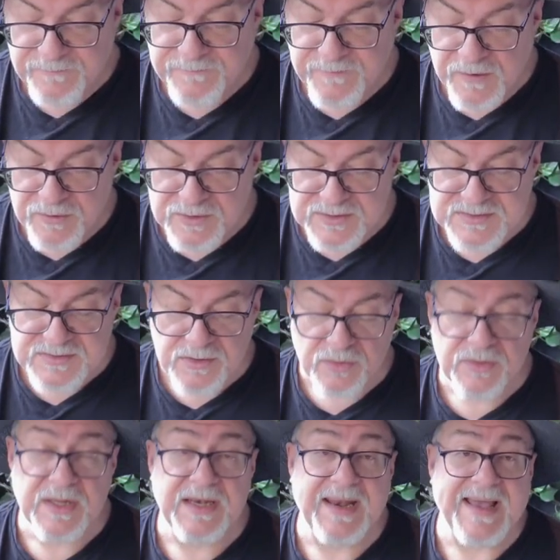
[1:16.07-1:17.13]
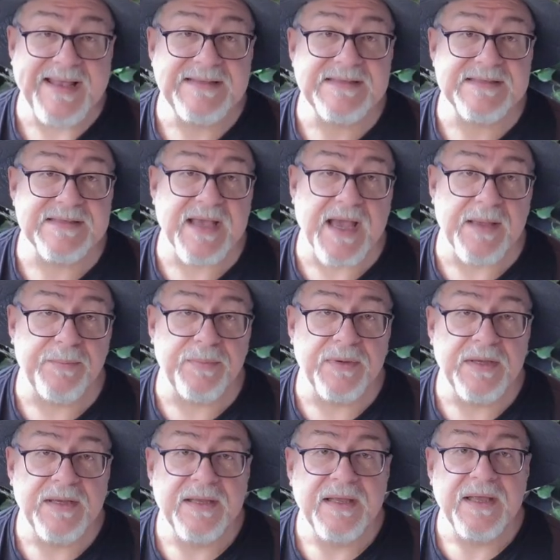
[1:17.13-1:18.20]
to focus on the landscape
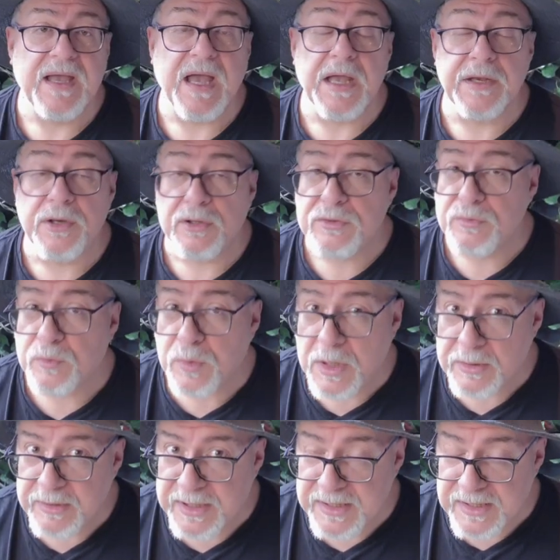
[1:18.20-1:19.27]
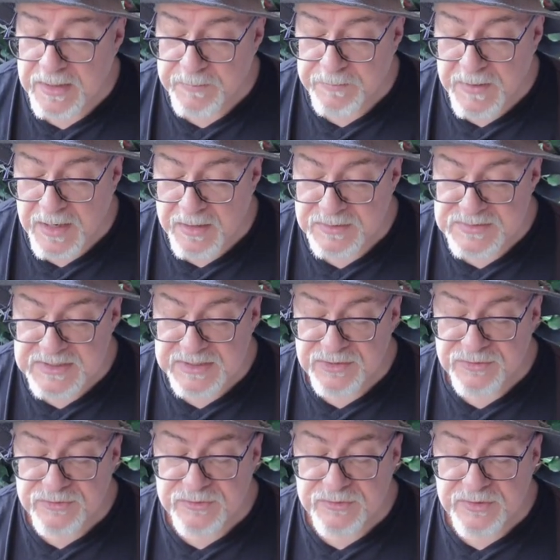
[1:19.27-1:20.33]
and not worry about
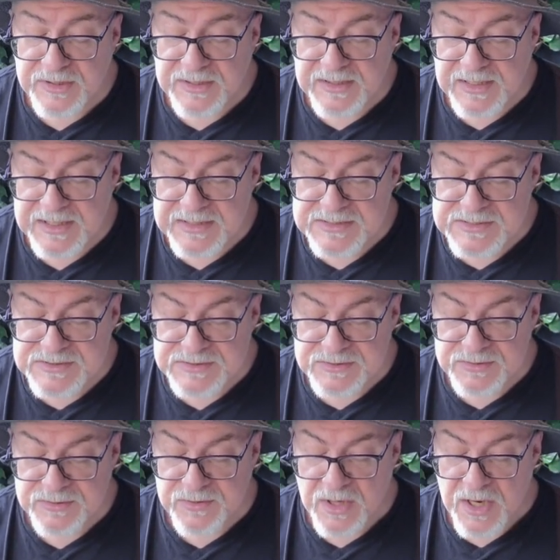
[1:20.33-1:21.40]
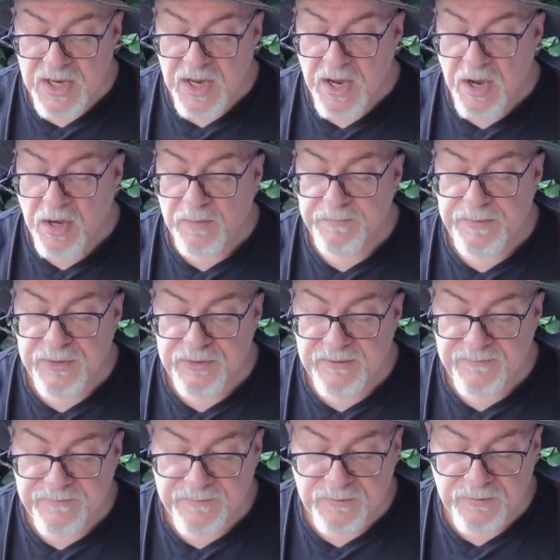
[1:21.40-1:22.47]
intruding into our
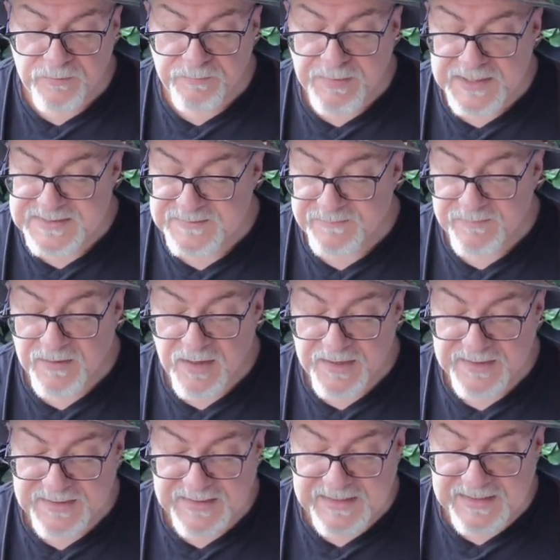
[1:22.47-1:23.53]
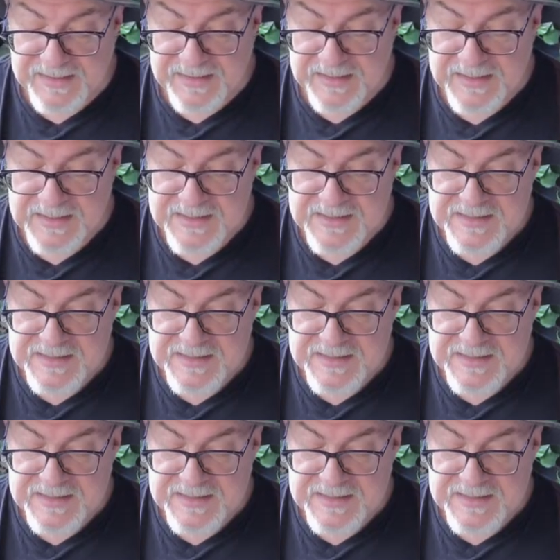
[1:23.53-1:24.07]
beautiful butterfly key.